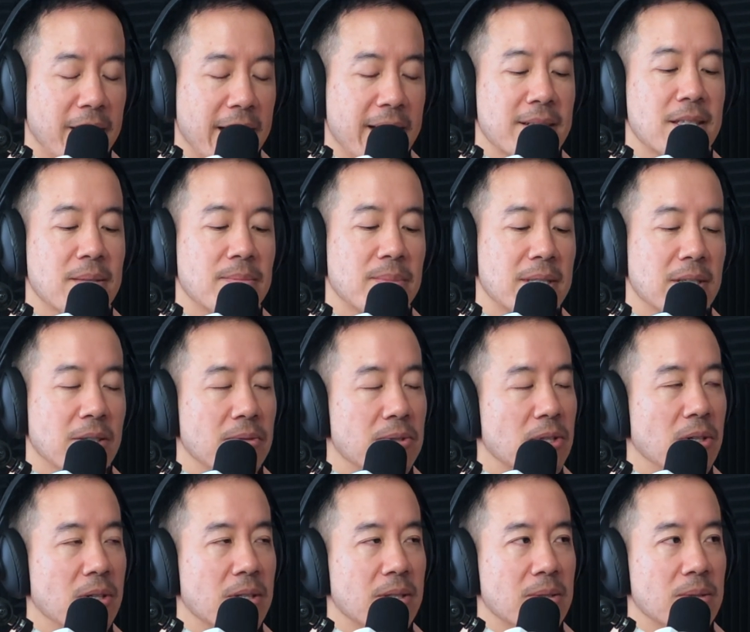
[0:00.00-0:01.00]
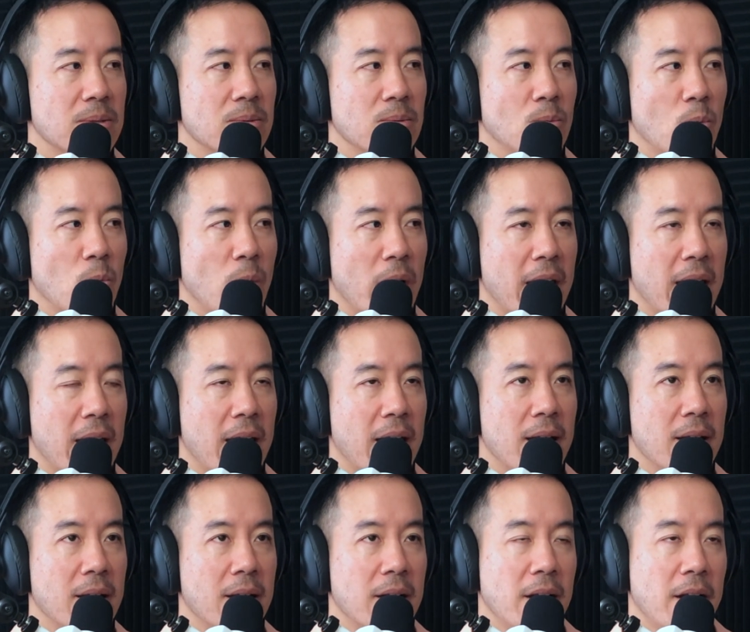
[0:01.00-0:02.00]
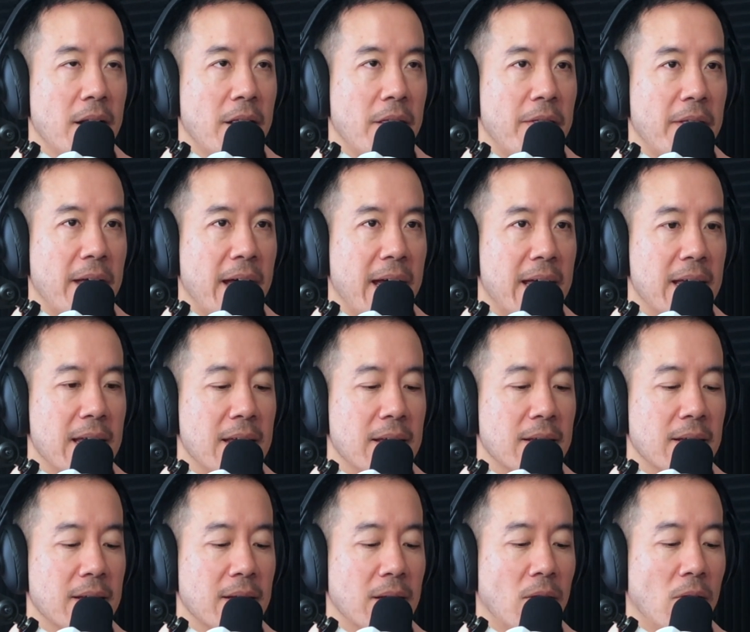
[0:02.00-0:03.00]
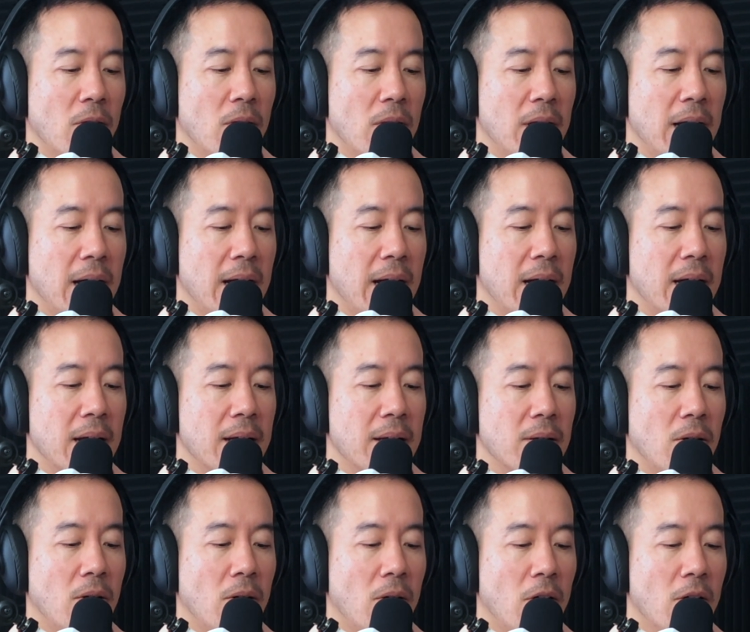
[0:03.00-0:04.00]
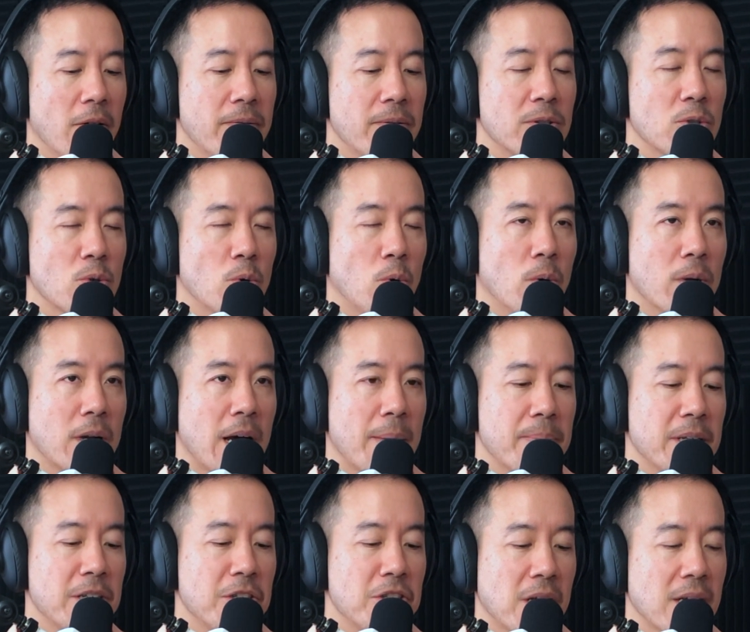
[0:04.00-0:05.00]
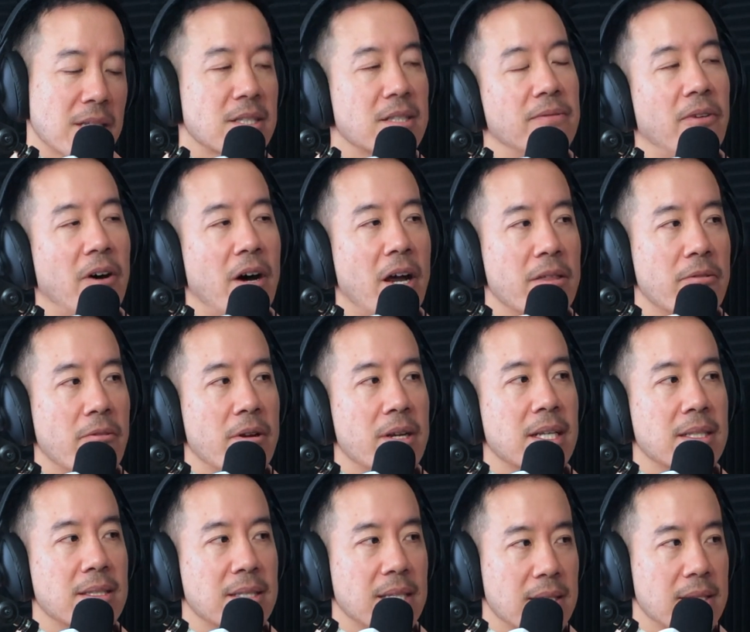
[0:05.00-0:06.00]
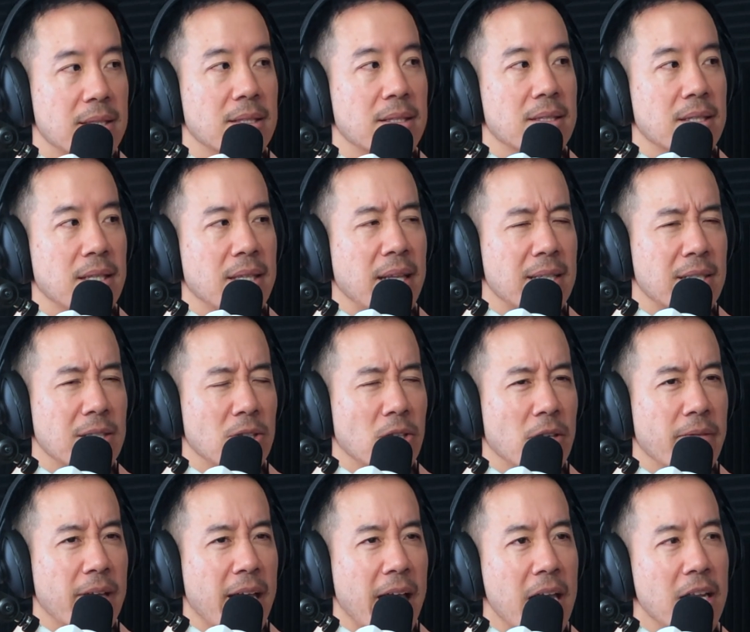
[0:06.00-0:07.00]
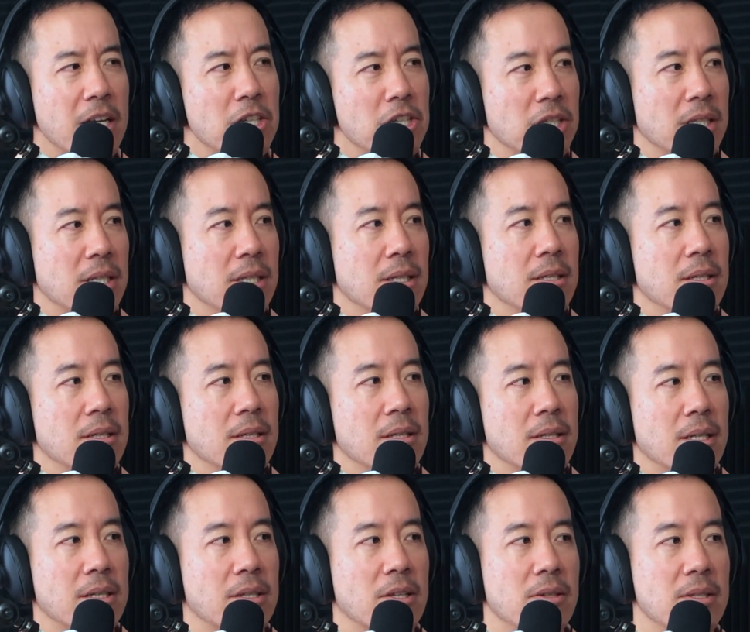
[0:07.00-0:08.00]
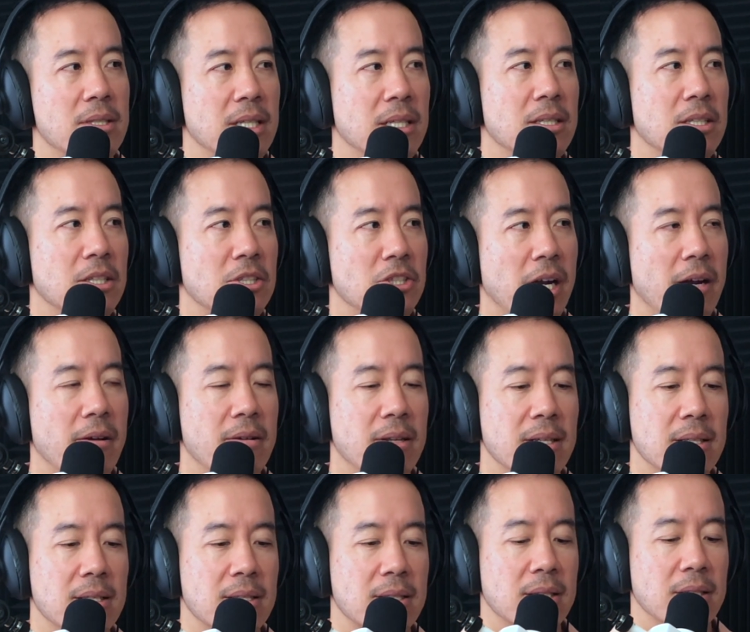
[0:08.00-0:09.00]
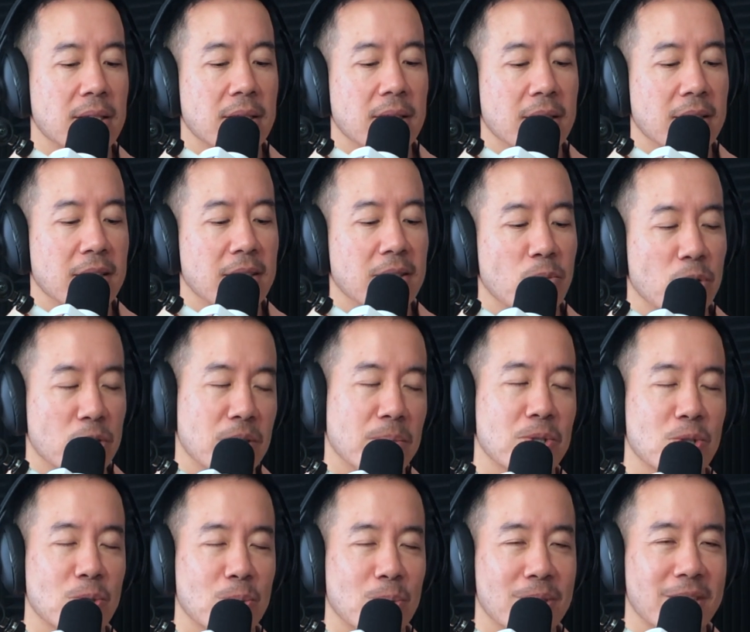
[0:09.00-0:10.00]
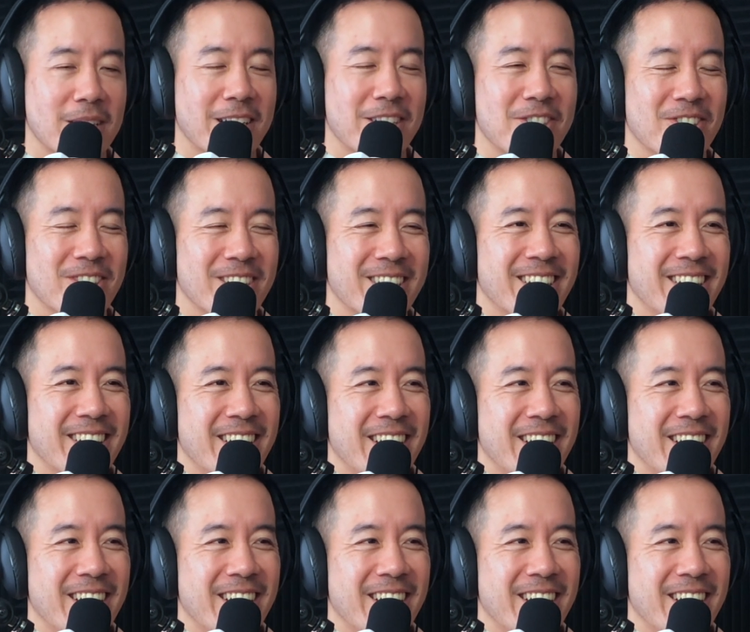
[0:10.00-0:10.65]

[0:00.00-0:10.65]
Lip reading: place themselves on, where they are often caught up in justifying their own existence. And that's a lot of energy that goes into charities, which I'm sure we'll touch on.